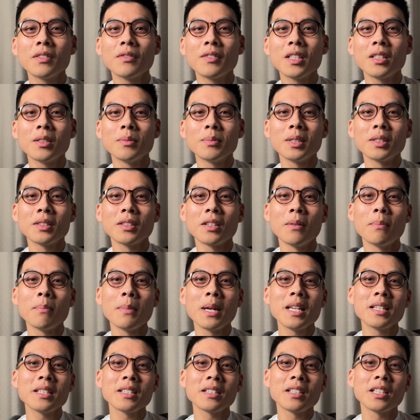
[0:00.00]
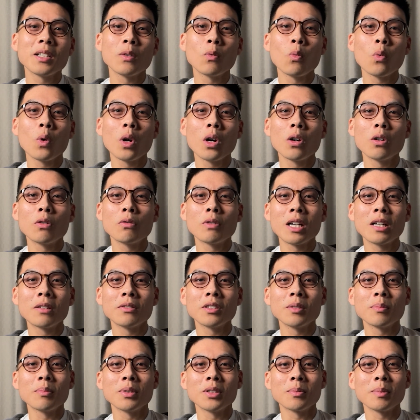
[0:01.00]
I've developed this amazingly
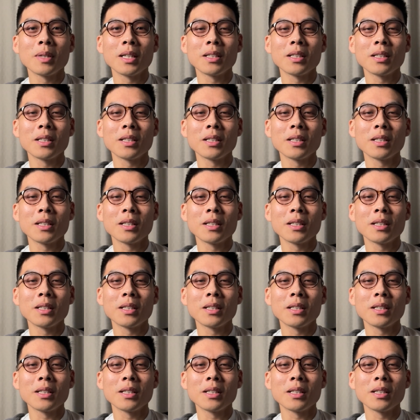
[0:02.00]
well-rounded